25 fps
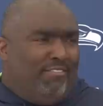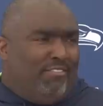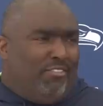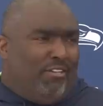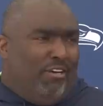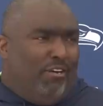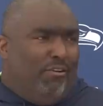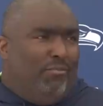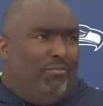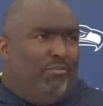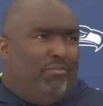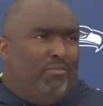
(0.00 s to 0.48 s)

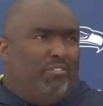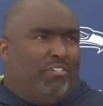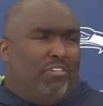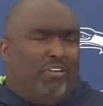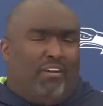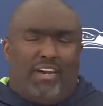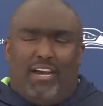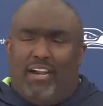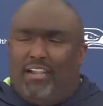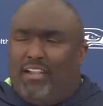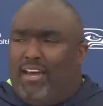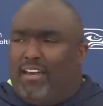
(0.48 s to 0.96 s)
So
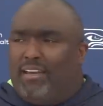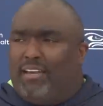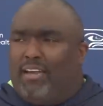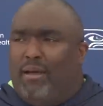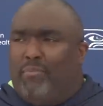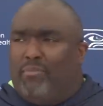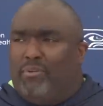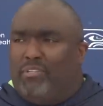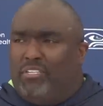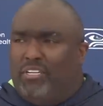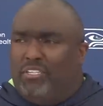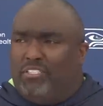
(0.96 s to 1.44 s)
still got a lot of
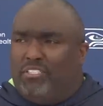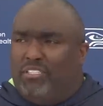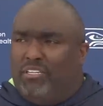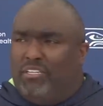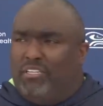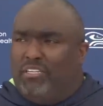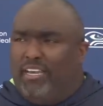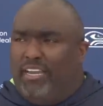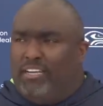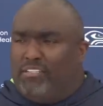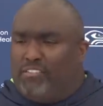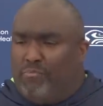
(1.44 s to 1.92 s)
competition
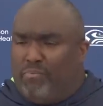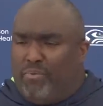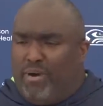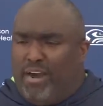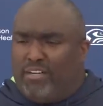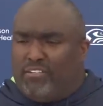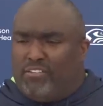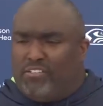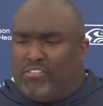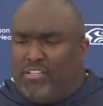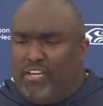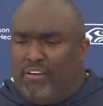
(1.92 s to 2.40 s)
and days of
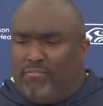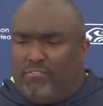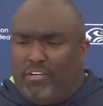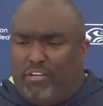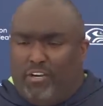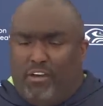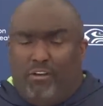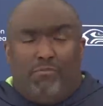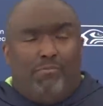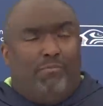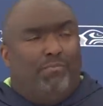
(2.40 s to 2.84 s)
practice left to go.